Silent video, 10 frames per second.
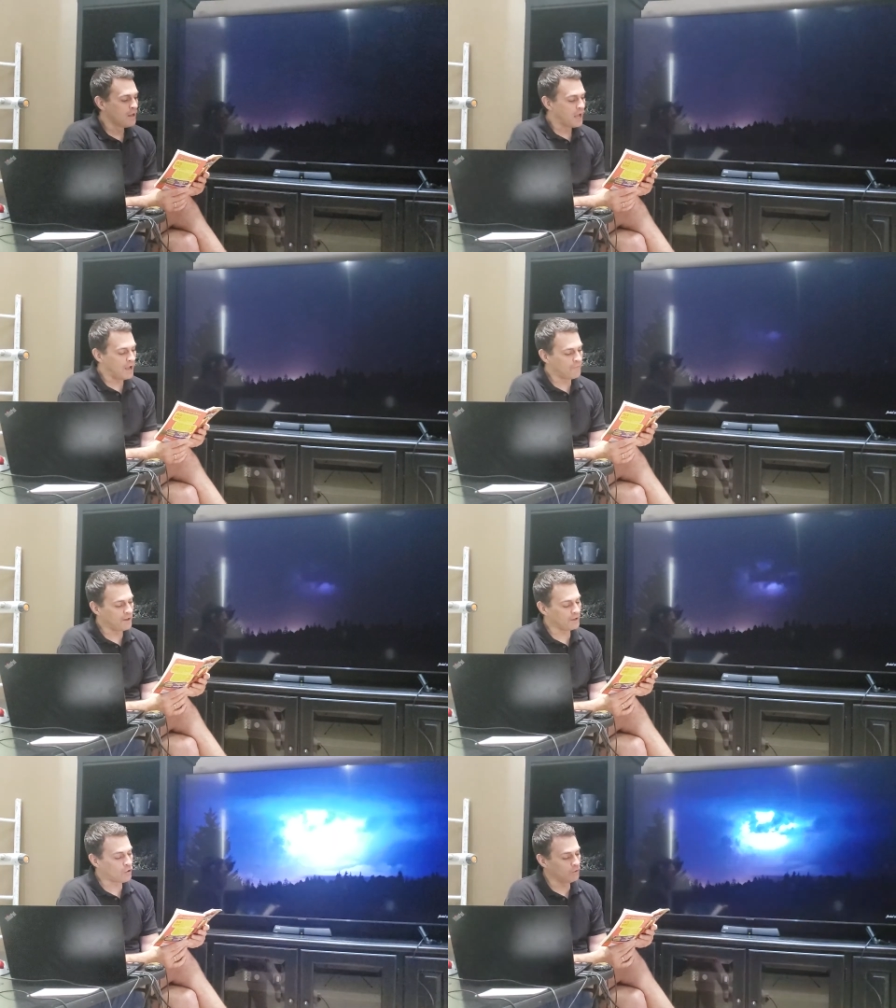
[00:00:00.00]
I
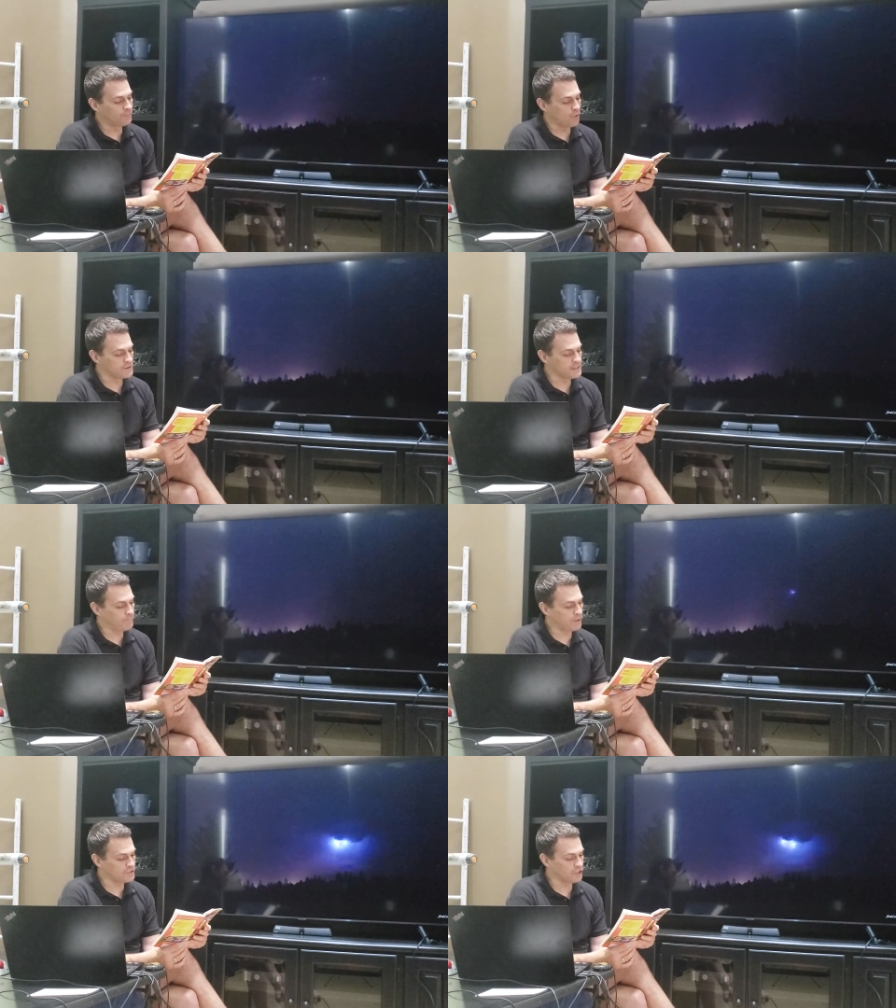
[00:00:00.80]
felt a cold force, a
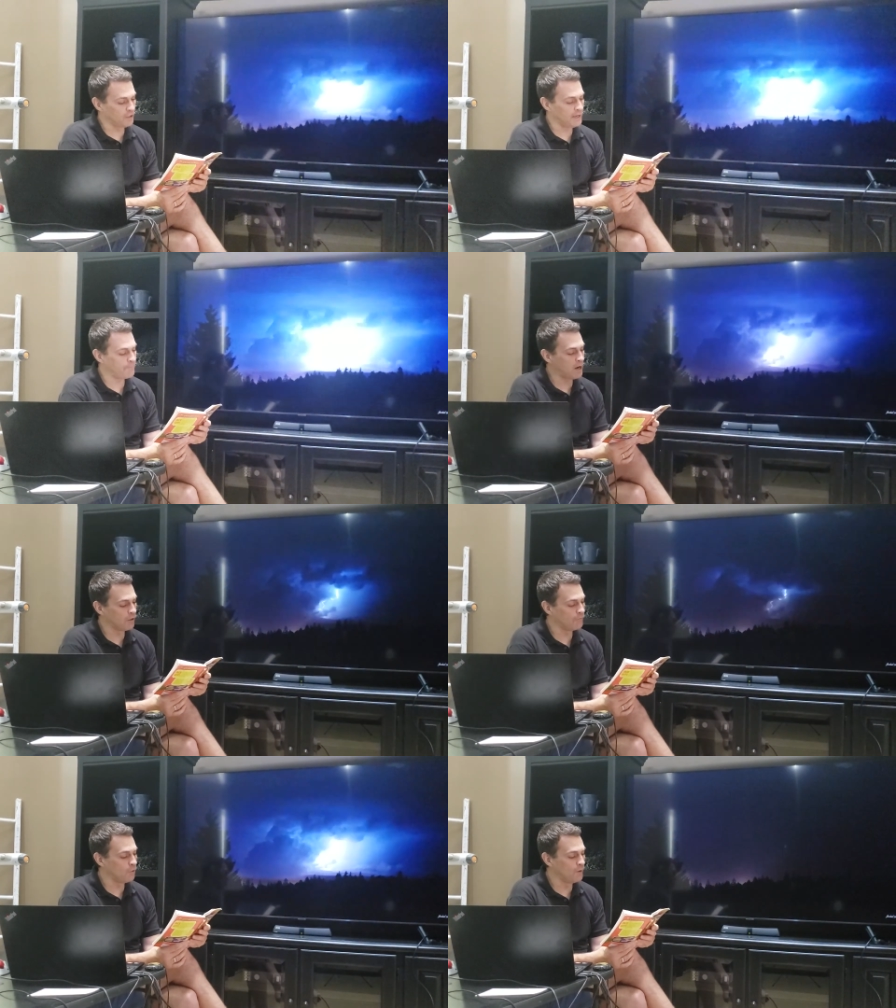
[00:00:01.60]
pressure like
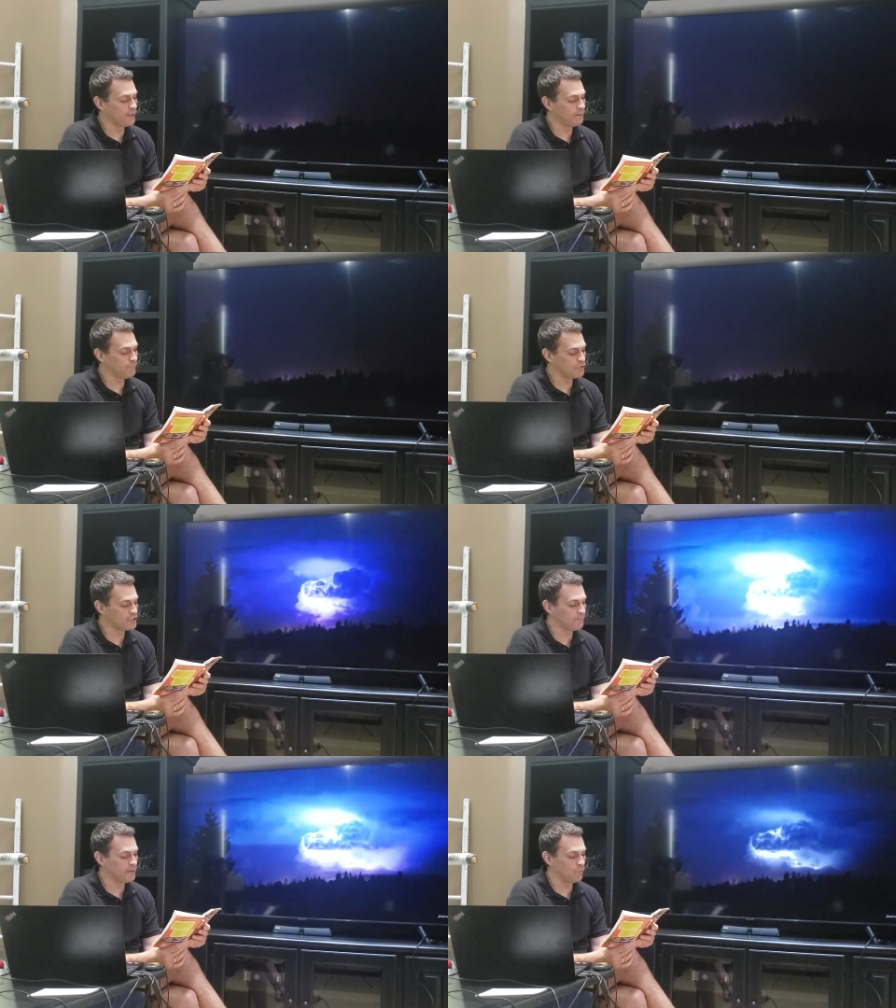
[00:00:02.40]
powerful wind
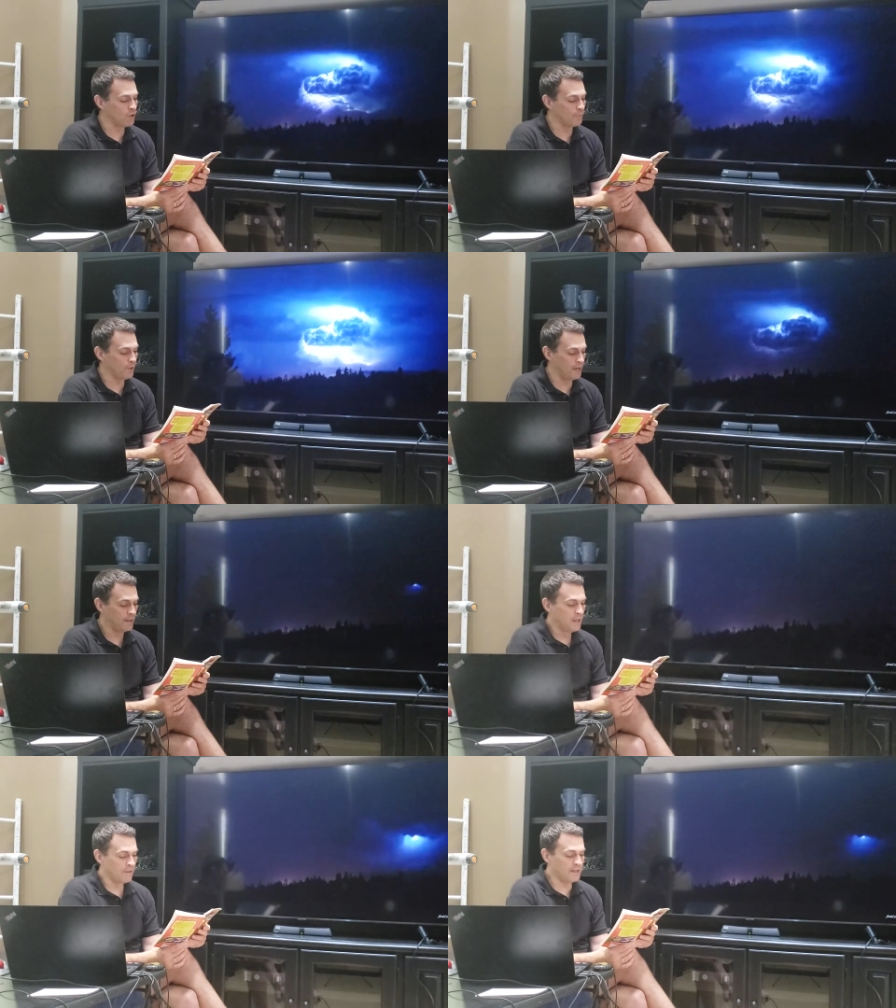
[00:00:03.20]
pushing me one way,
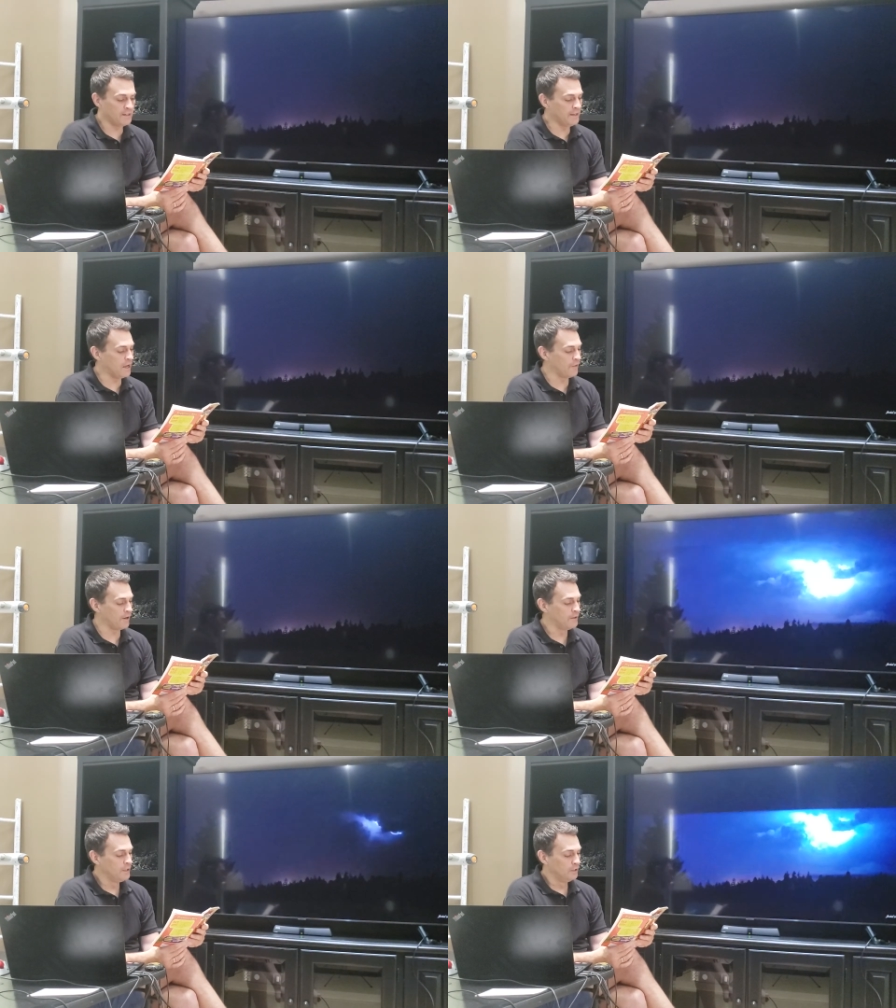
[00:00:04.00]
then the
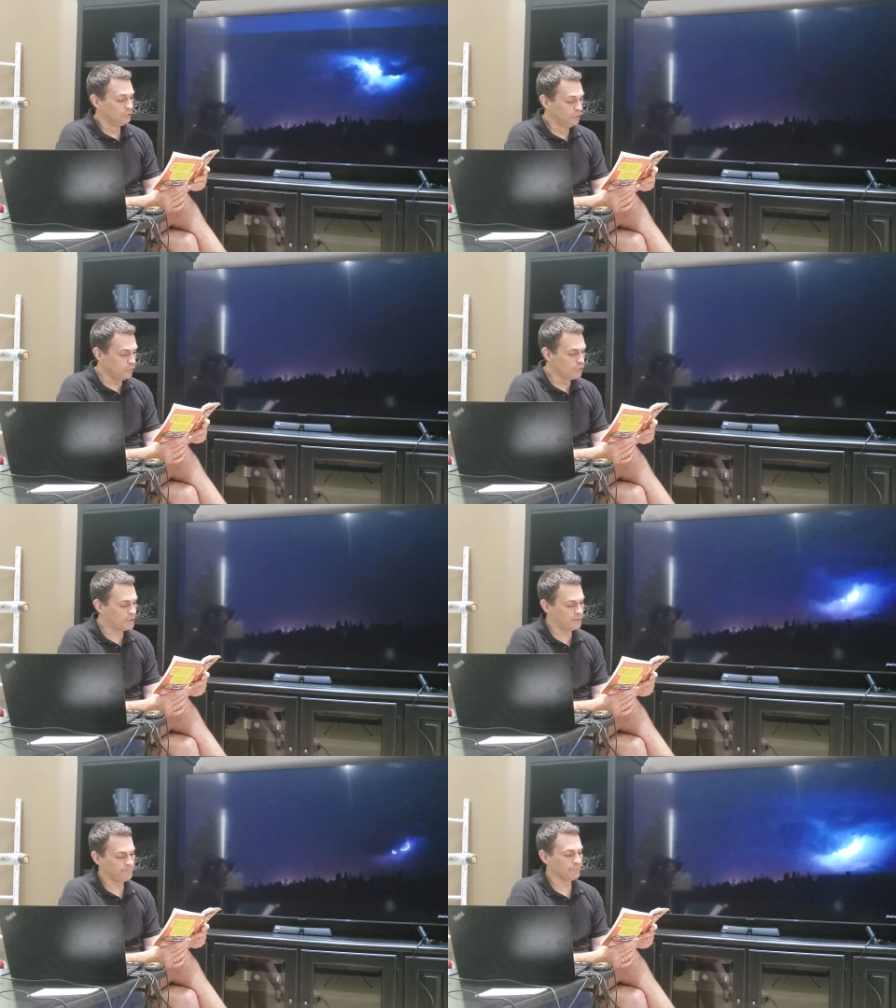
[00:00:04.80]
other.
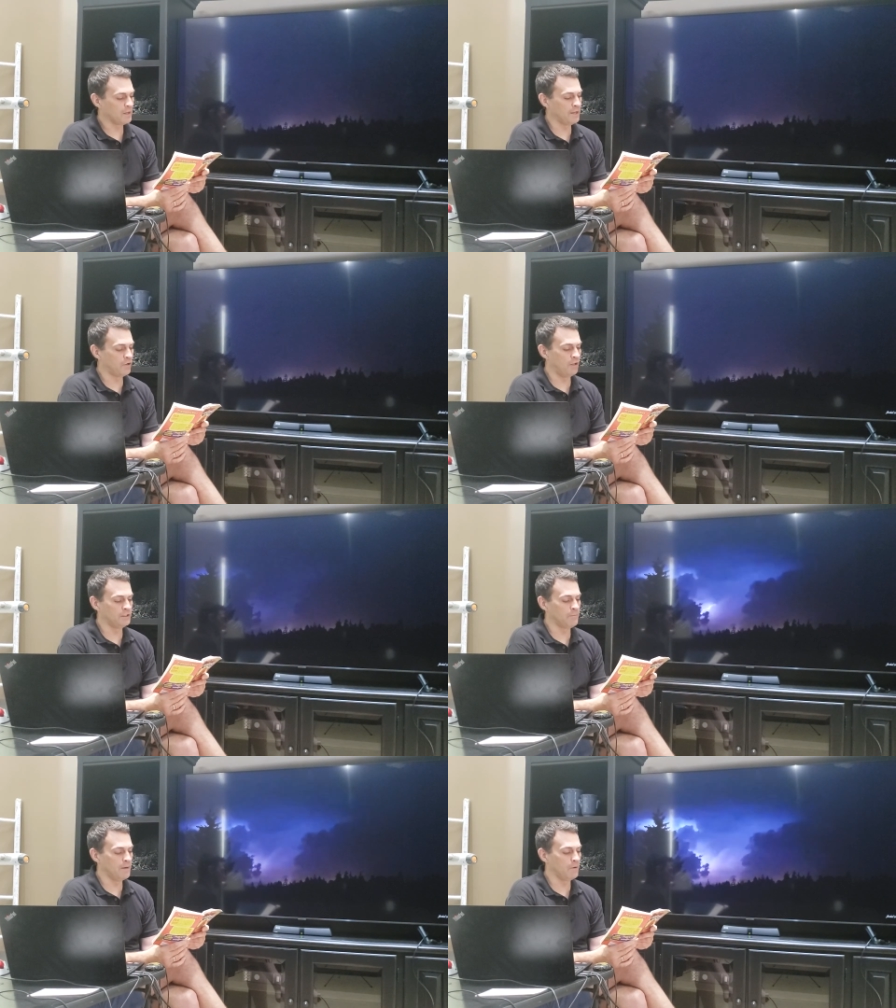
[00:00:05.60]
Luke, I called
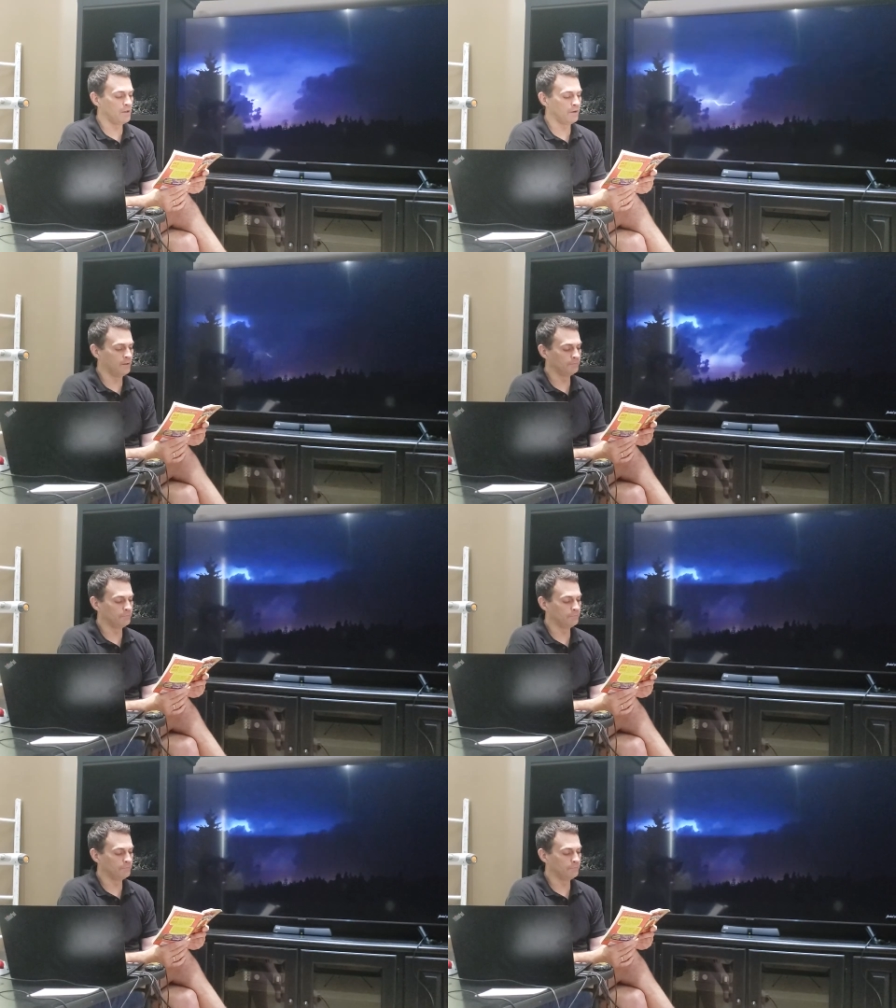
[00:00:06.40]
to my brother.